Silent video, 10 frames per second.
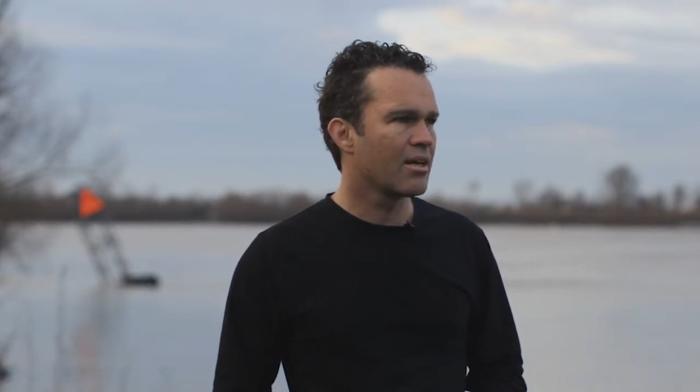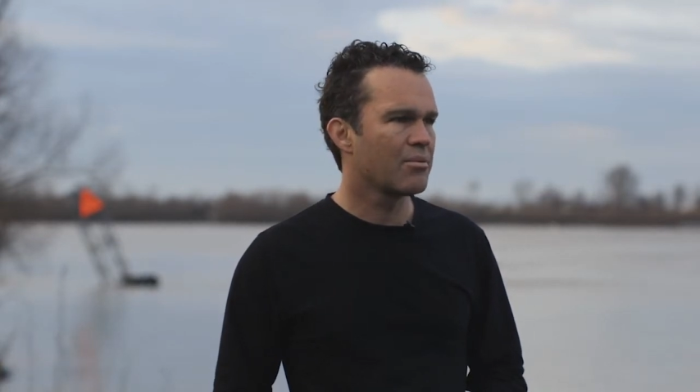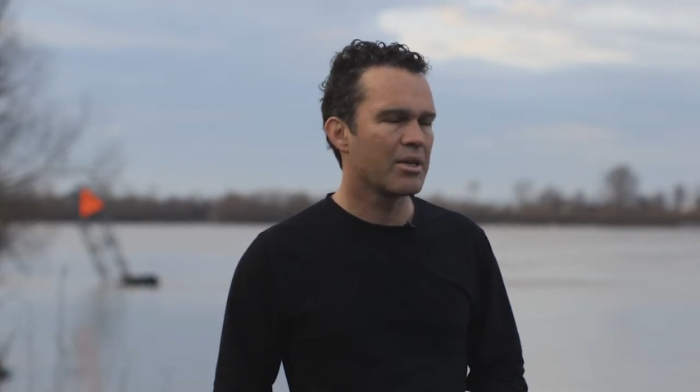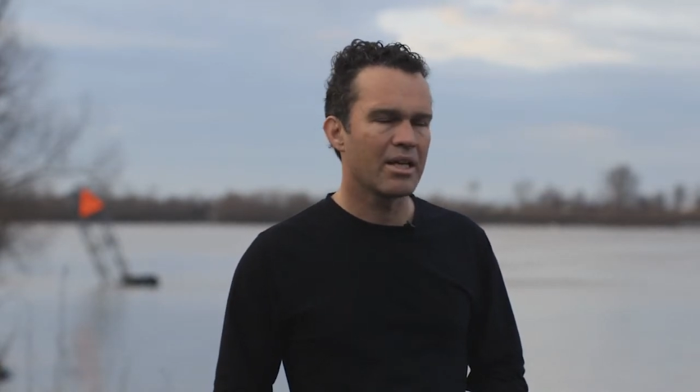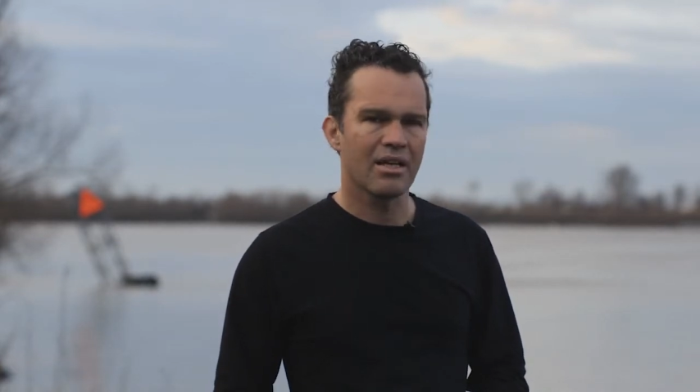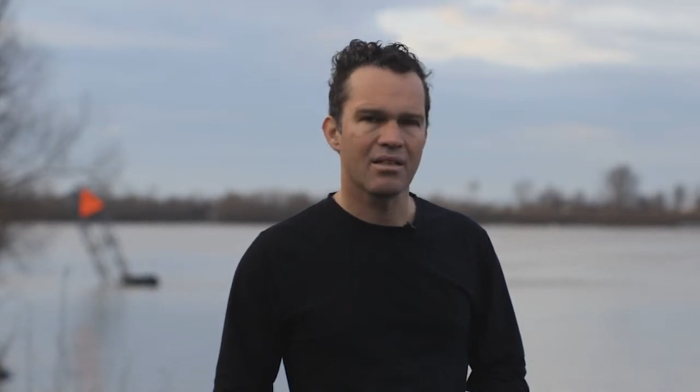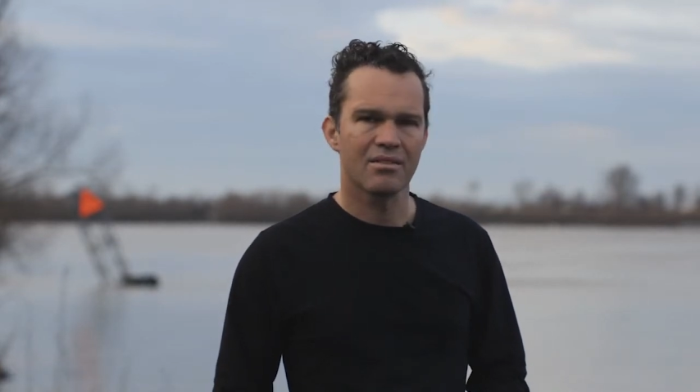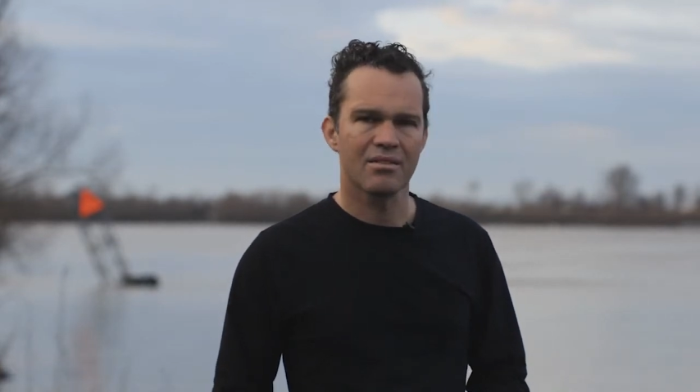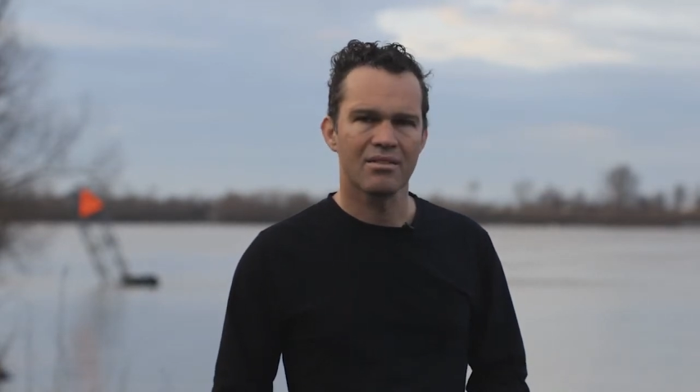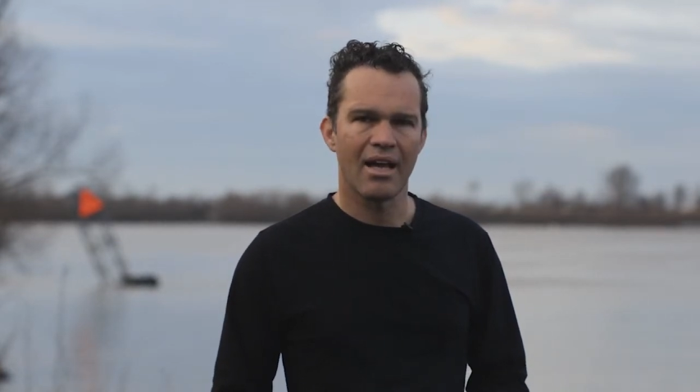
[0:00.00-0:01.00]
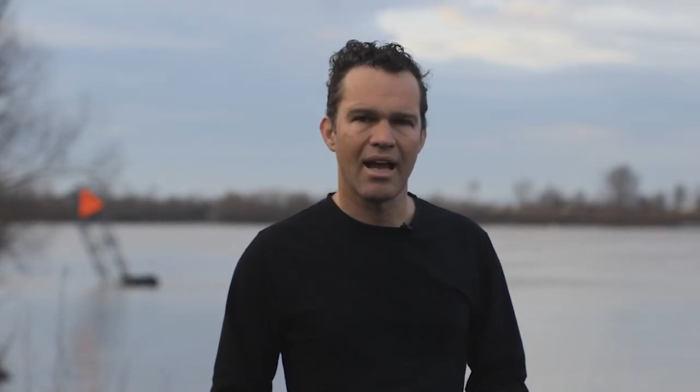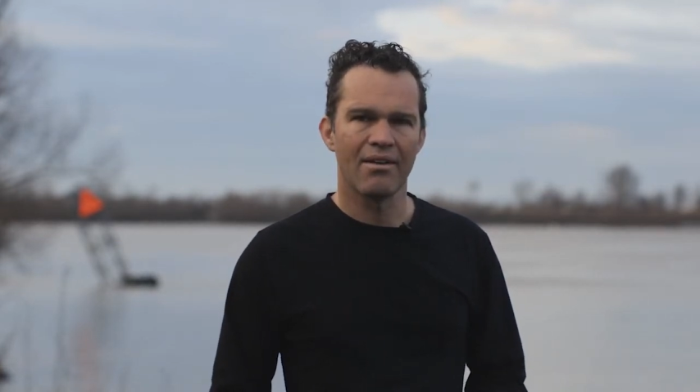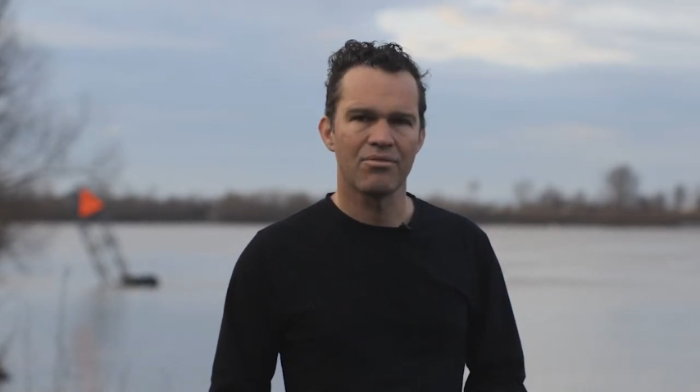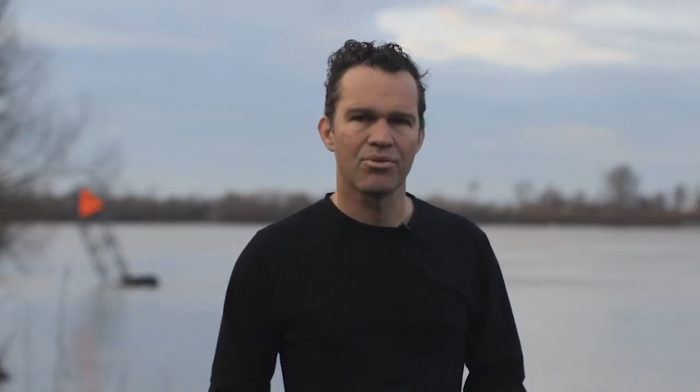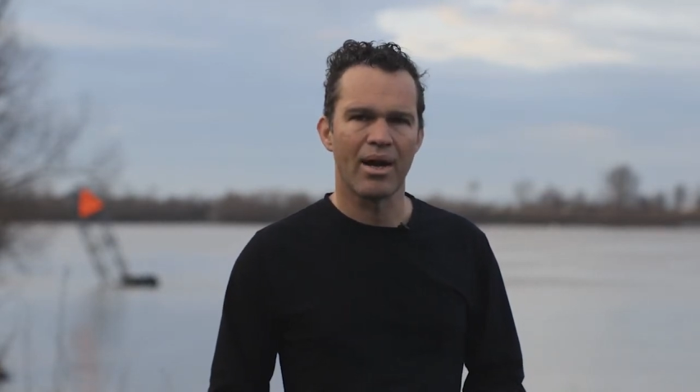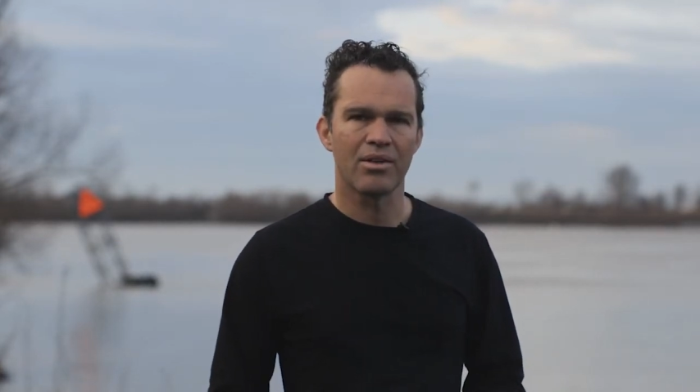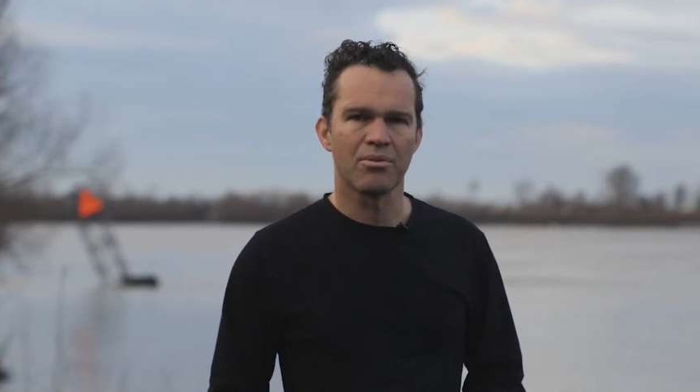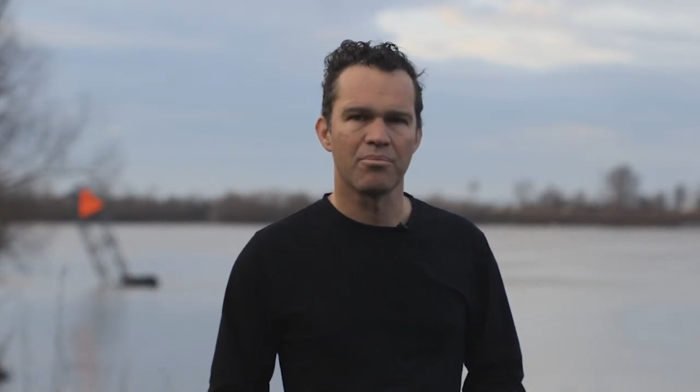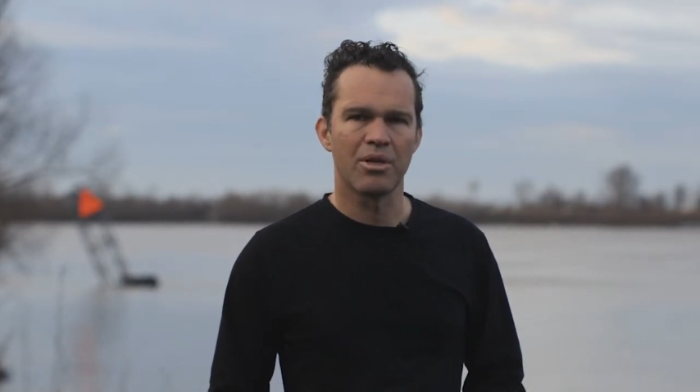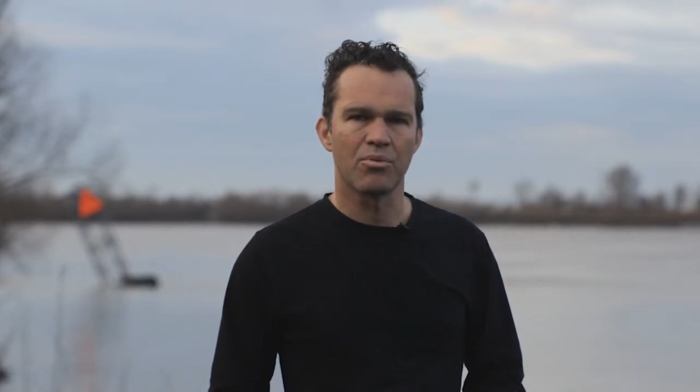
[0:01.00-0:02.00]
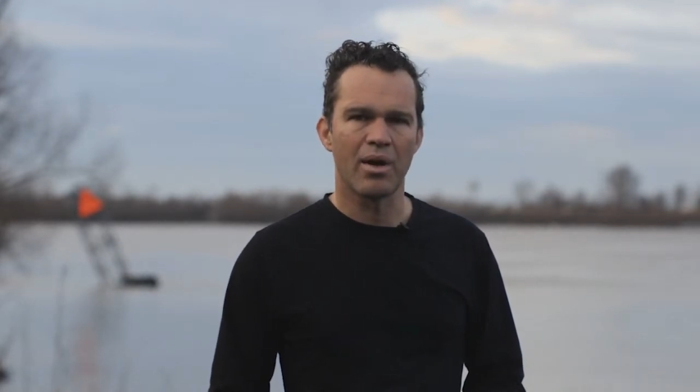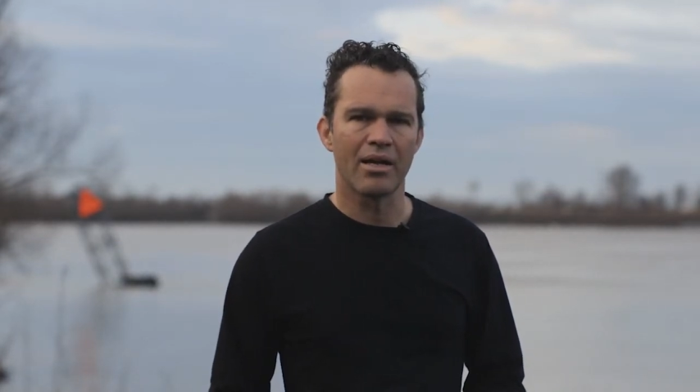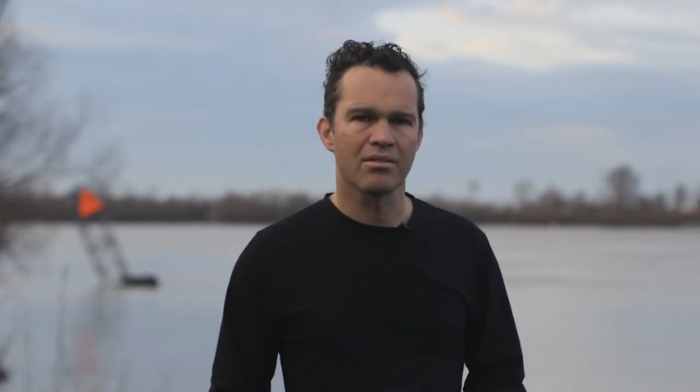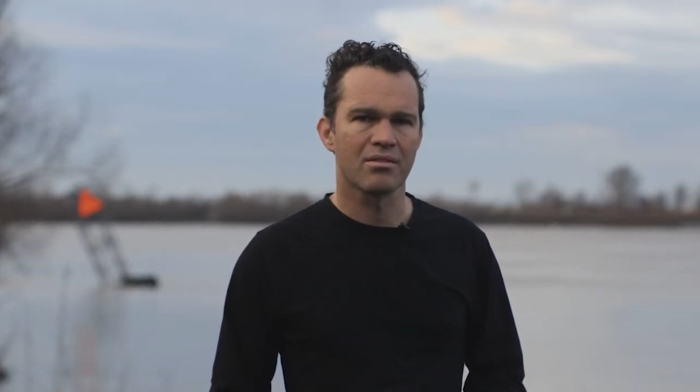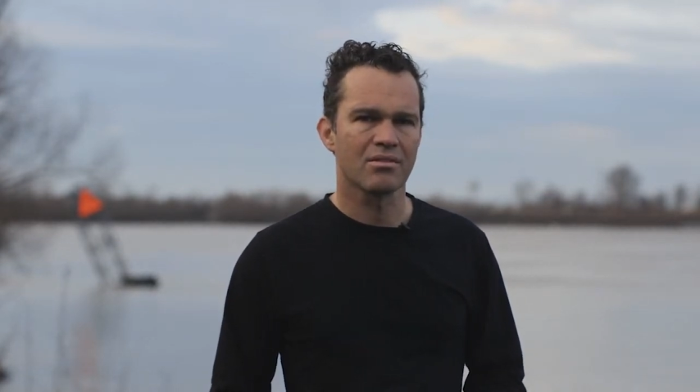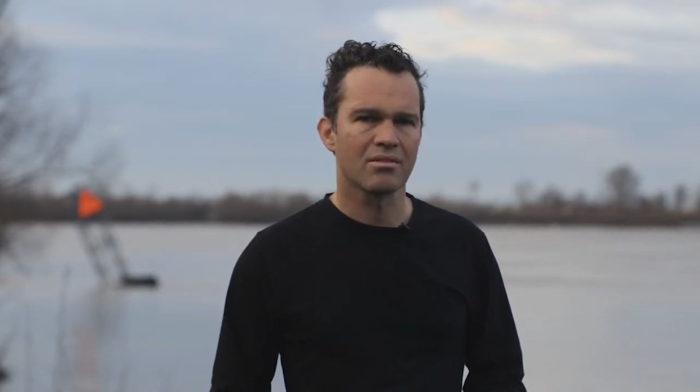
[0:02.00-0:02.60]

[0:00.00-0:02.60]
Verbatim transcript: that we have throughout the Midwest.